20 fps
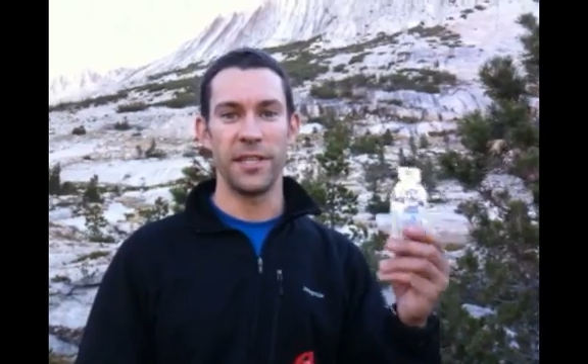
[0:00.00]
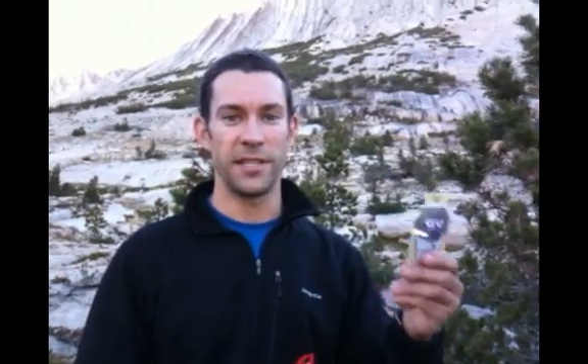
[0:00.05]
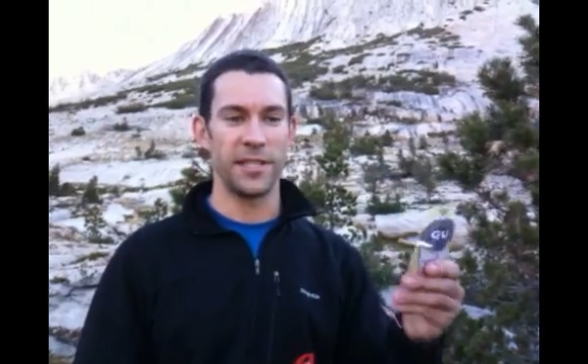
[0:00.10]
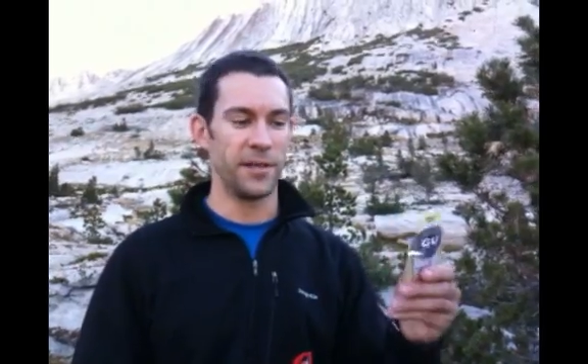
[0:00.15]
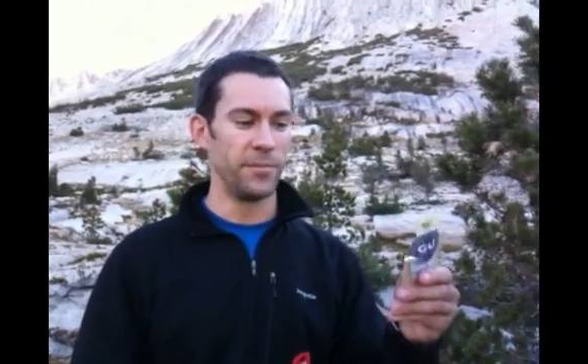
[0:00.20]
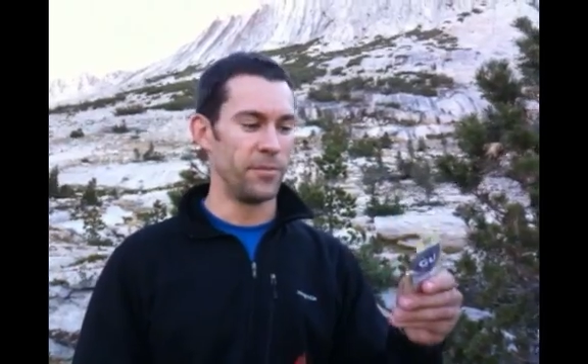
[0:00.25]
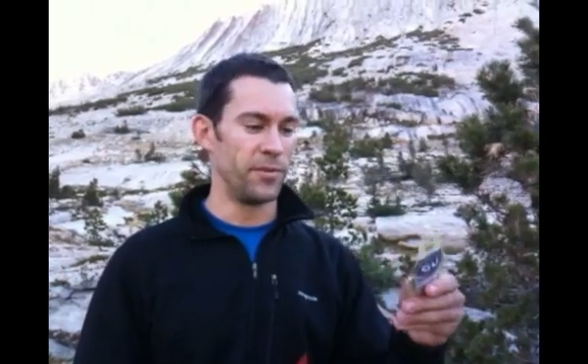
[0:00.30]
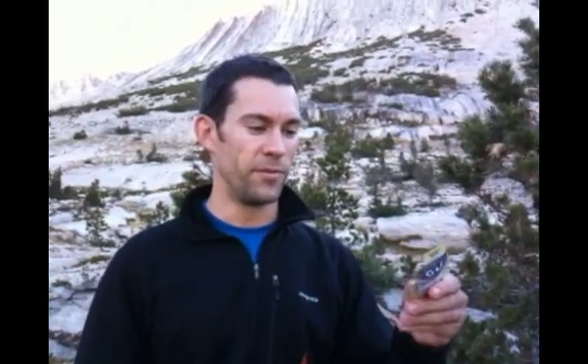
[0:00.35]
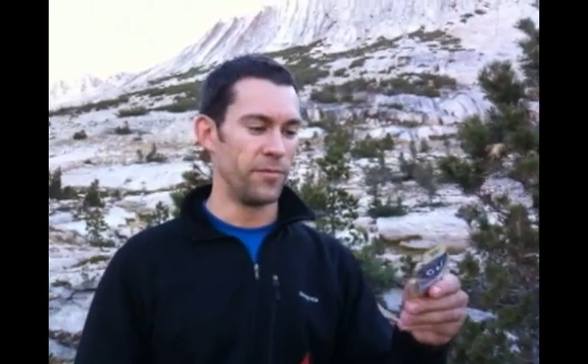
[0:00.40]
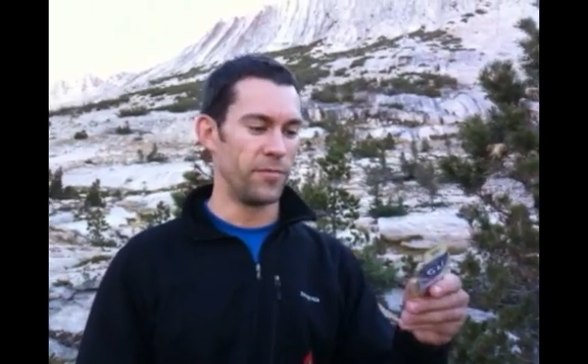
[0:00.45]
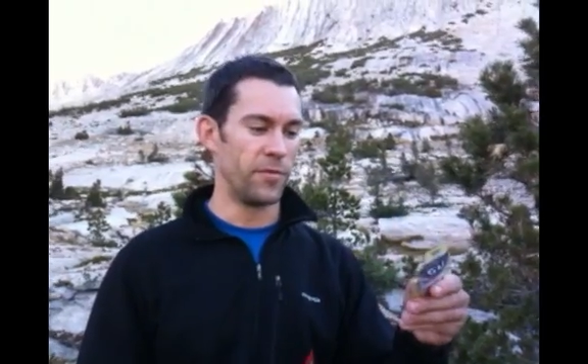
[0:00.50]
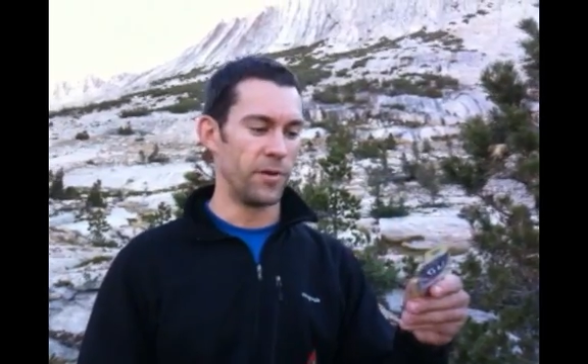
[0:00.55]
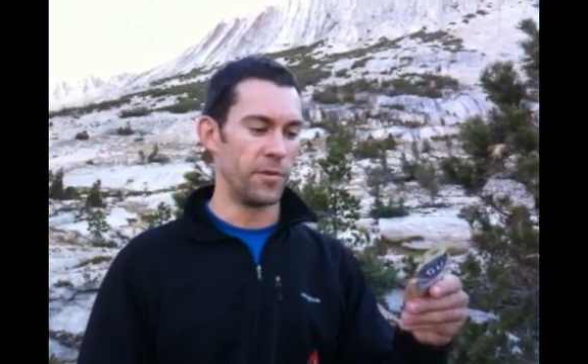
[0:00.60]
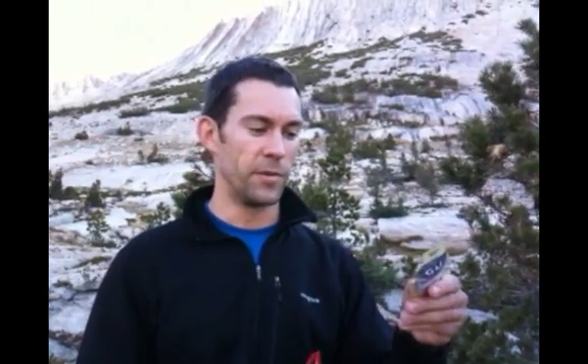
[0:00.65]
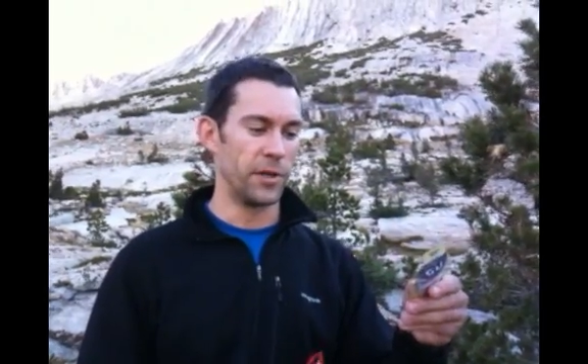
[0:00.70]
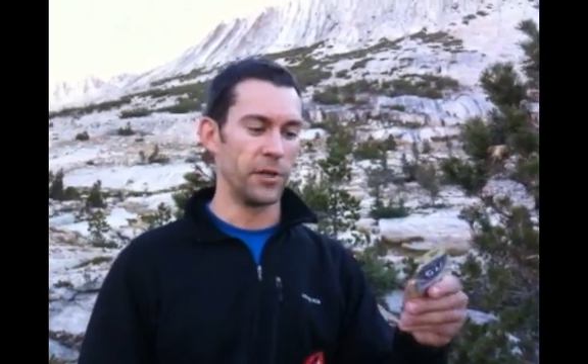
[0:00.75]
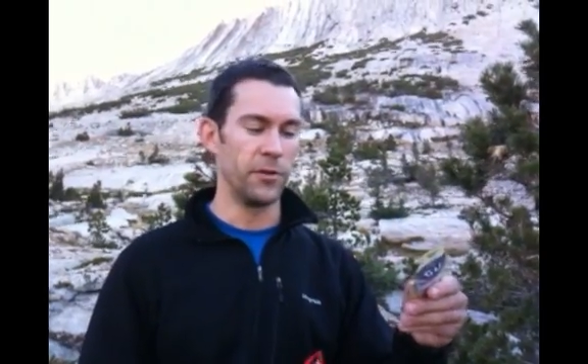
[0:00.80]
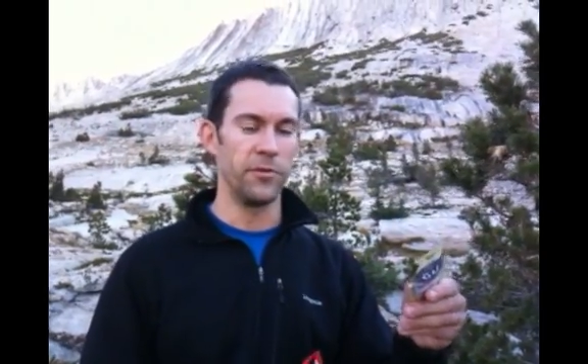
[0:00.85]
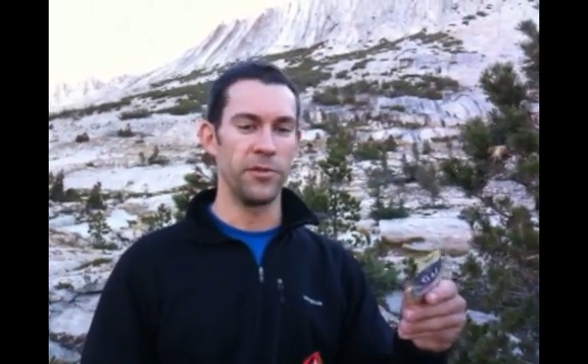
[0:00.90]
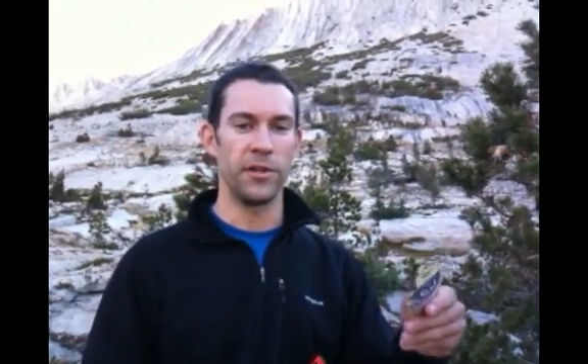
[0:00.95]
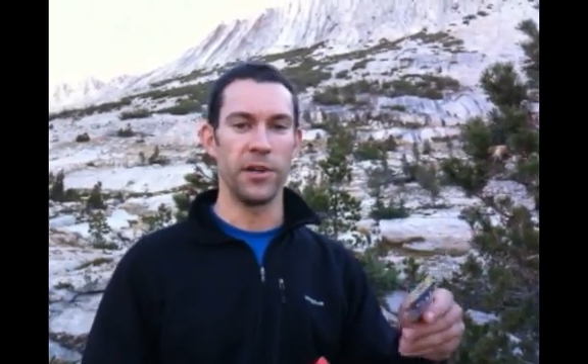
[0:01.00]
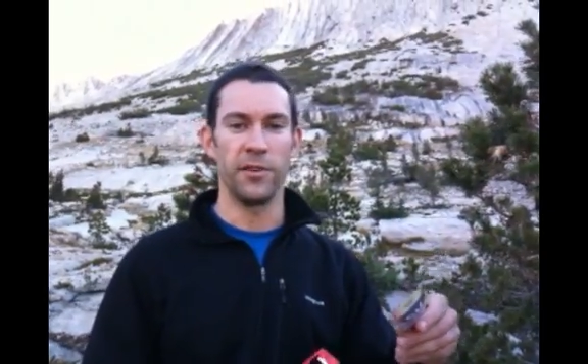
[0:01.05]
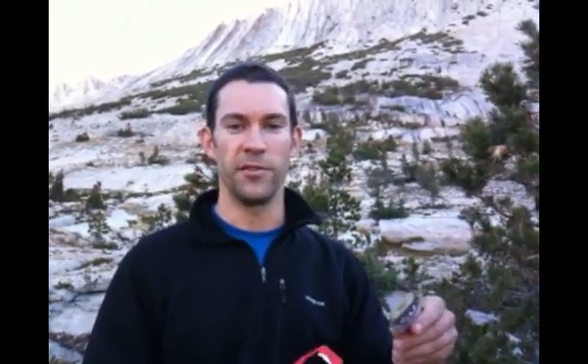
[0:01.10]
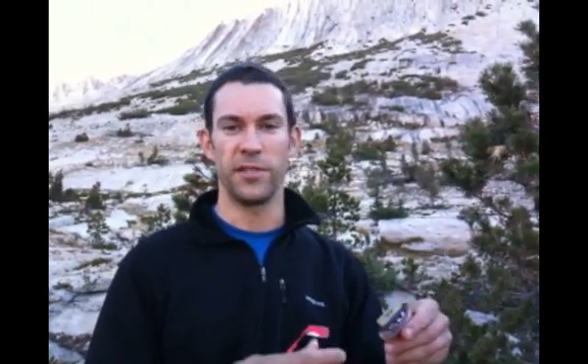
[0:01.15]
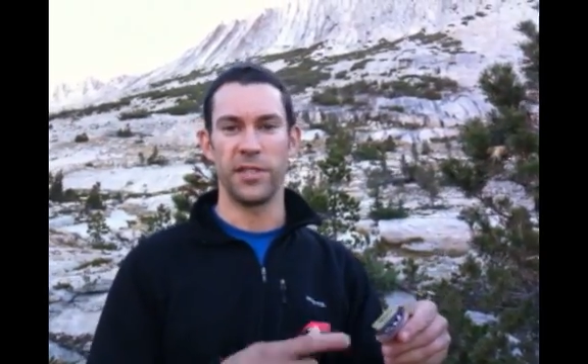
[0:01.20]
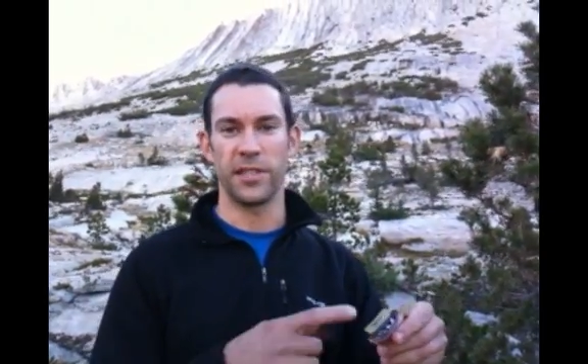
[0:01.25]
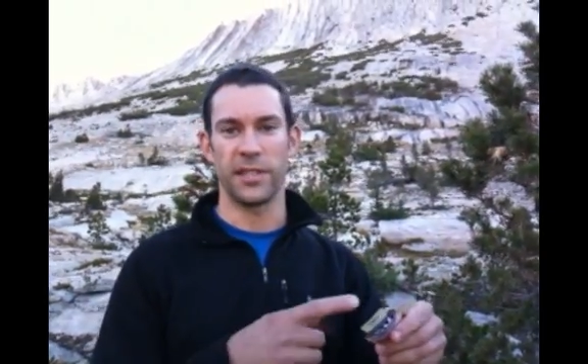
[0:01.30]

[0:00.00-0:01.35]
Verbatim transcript: simple form of glucose.